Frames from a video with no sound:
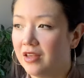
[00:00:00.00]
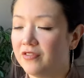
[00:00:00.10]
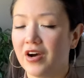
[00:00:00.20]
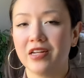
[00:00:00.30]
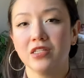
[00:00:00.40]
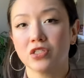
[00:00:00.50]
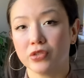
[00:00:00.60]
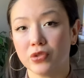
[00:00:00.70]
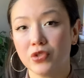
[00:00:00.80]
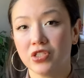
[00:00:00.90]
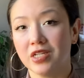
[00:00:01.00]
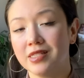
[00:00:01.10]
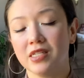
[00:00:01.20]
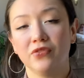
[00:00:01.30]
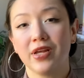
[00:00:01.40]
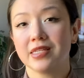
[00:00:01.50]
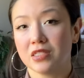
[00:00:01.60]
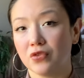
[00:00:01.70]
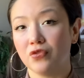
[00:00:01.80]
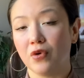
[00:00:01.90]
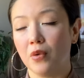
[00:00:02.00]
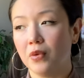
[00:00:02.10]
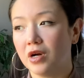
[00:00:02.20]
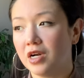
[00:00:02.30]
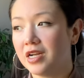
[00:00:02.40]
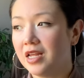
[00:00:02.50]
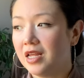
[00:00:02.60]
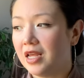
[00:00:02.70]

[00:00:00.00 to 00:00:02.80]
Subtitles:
finding solutions, advancing forward,